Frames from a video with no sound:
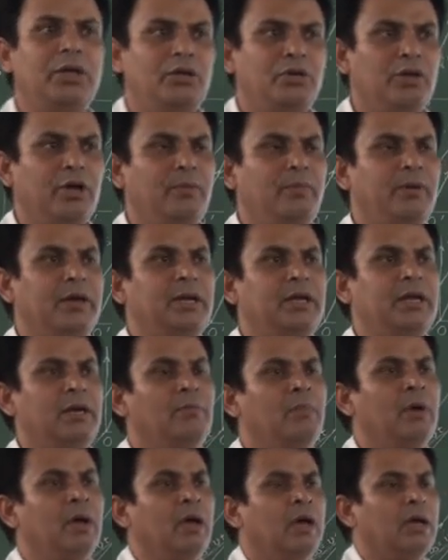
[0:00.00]
ether
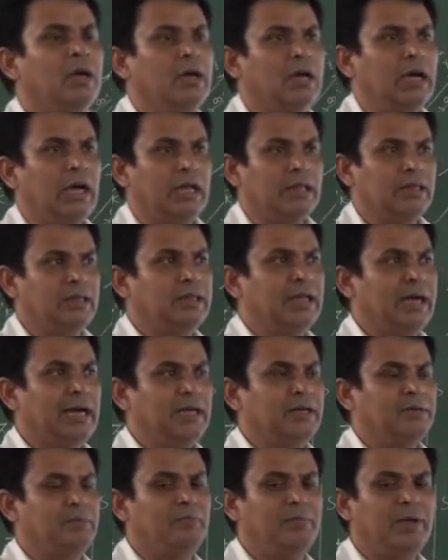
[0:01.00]
medium, and
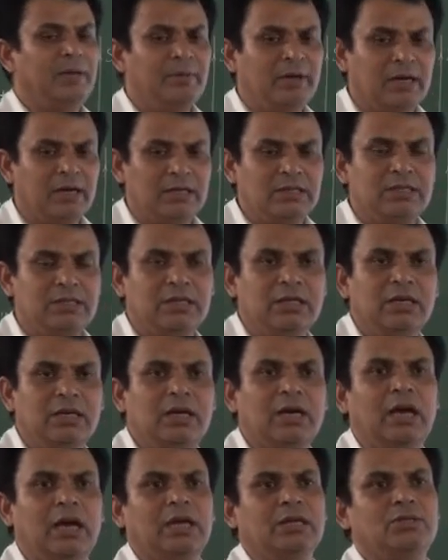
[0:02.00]
that may be
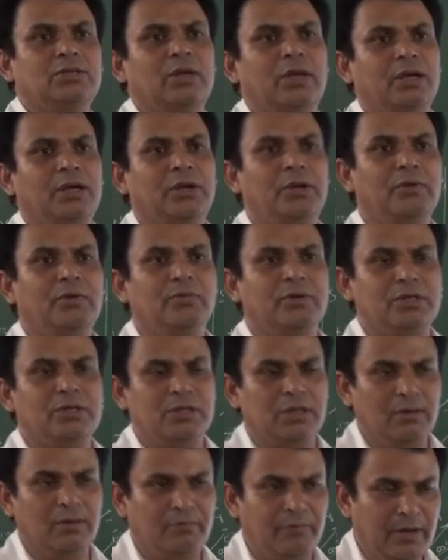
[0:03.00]
considered as the
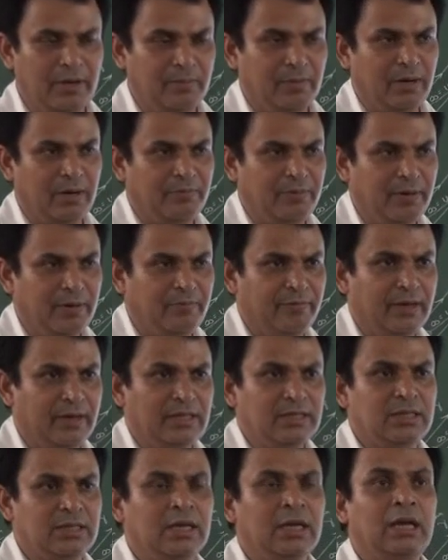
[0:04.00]
universal frame of
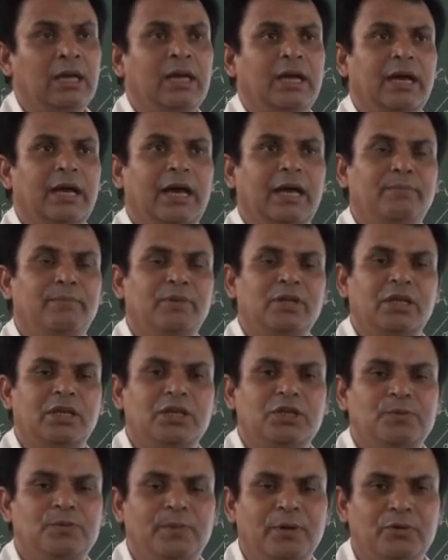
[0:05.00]
reference, and
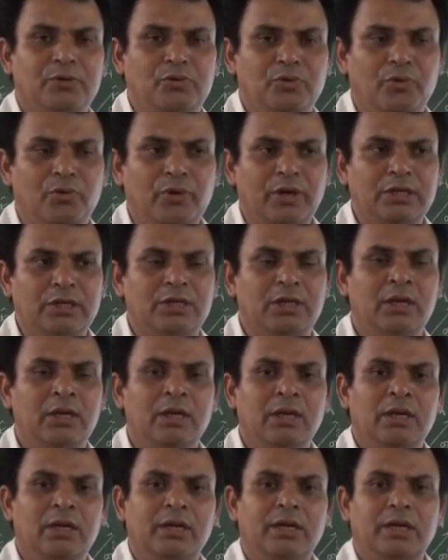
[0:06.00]
with respect to
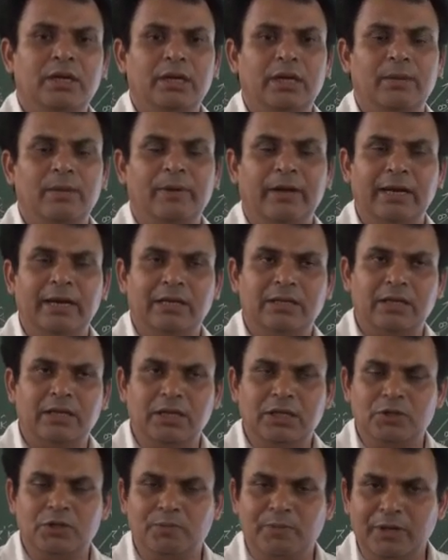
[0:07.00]
which even
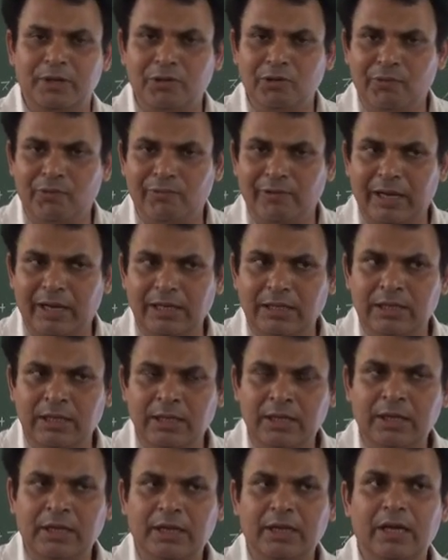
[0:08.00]
at the speed of
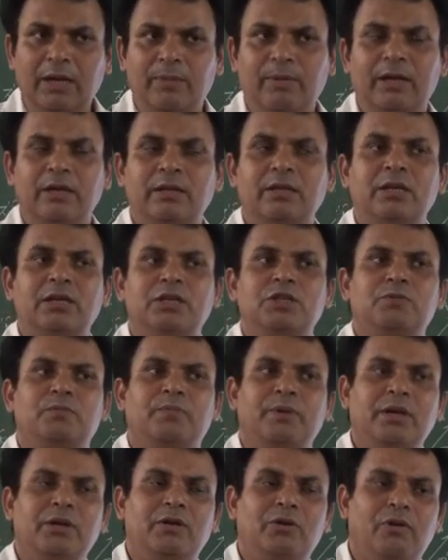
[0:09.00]
light, even the
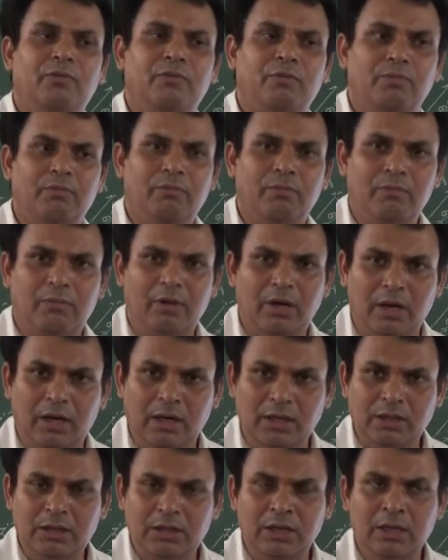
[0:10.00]
speed of
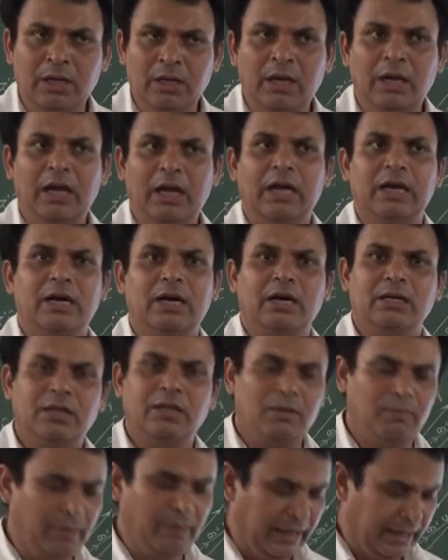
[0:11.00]
earth and
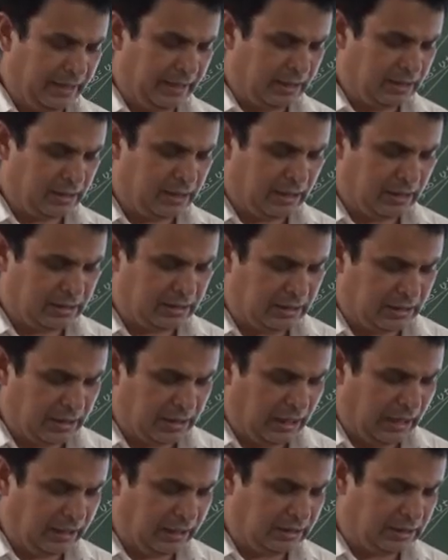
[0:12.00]
other planet and
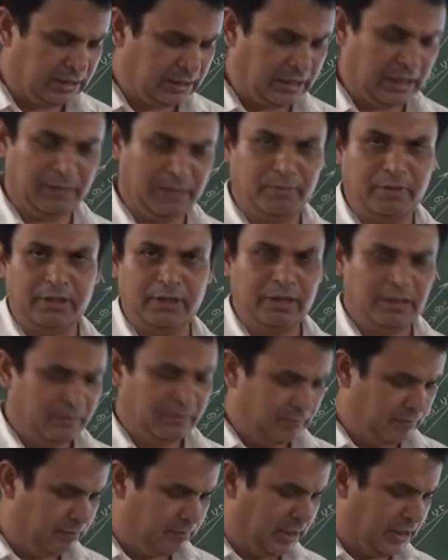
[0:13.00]
satellites can
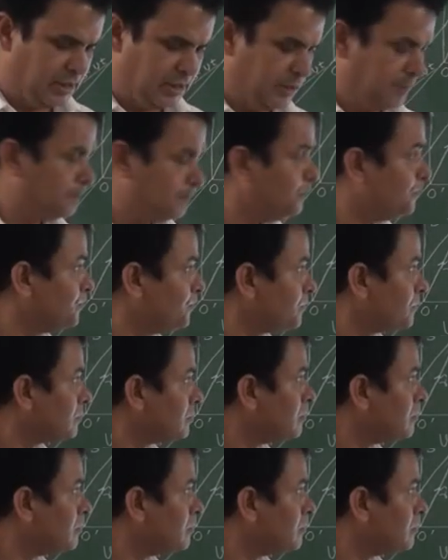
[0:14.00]
be measured.